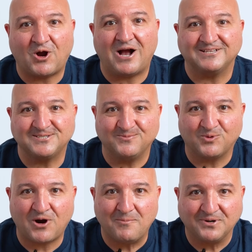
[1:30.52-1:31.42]
awesome
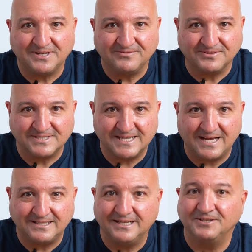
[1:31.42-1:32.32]
property for
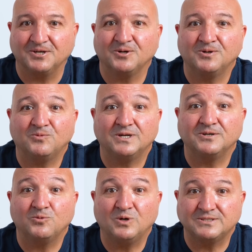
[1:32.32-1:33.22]
sale, and you're going to
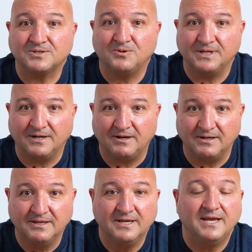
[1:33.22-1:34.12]
wonder what's going
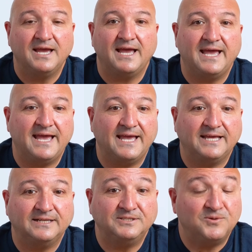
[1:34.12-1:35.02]
on.
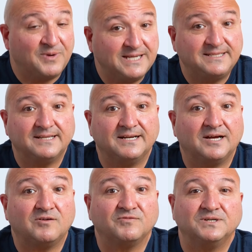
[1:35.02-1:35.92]
And you might get an
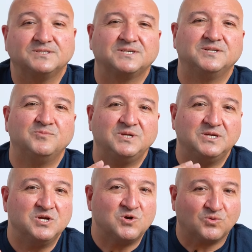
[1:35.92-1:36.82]
offer and it's going to
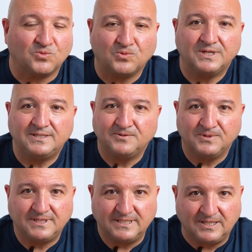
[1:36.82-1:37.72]
be really,
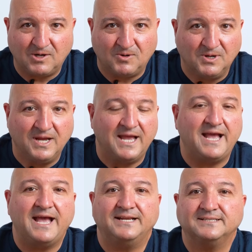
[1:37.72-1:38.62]
really low,
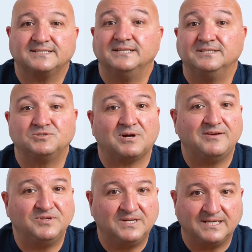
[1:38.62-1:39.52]
and it's going to
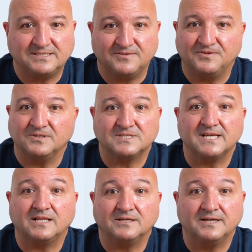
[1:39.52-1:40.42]
drive you nuts if you're a
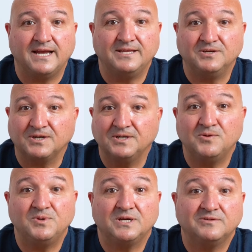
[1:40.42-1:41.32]
seller, and you're going
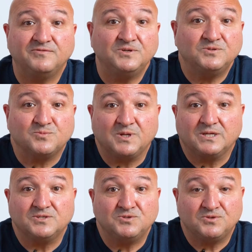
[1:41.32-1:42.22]
to be confused
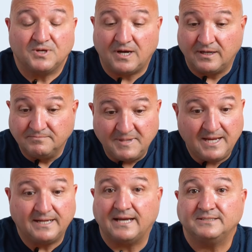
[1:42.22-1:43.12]
because you thought,
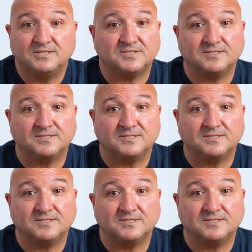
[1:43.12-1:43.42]
man, I